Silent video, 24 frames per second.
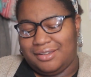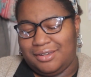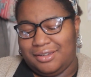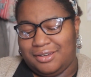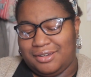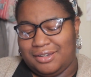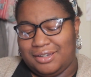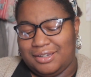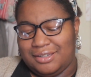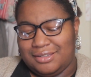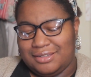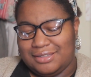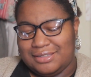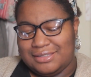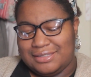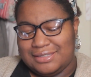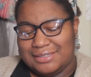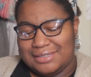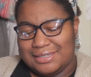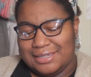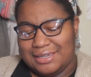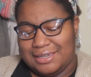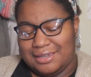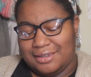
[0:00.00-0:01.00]
Alright, let's
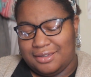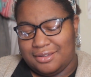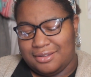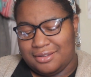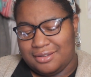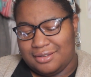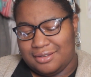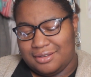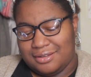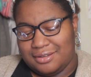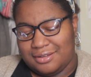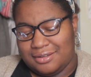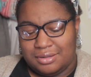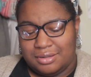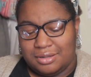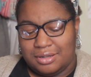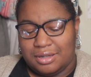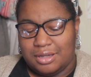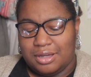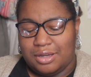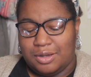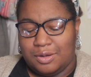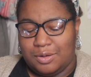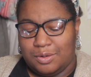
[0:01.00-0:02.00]
see.
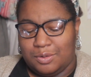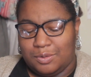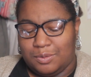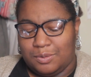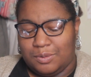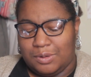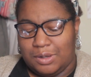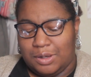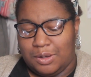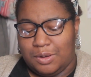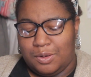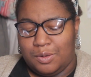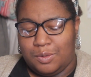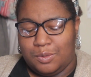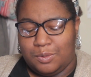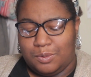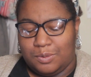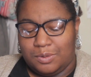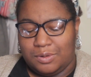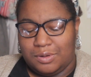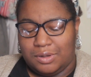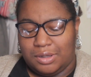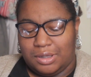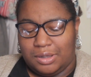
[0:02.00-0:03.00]

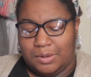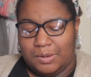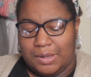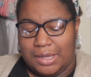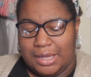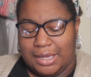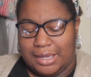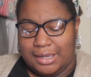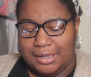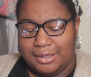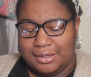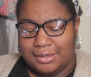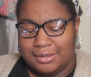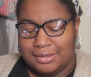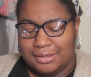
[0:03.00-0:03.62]
Oh, okay.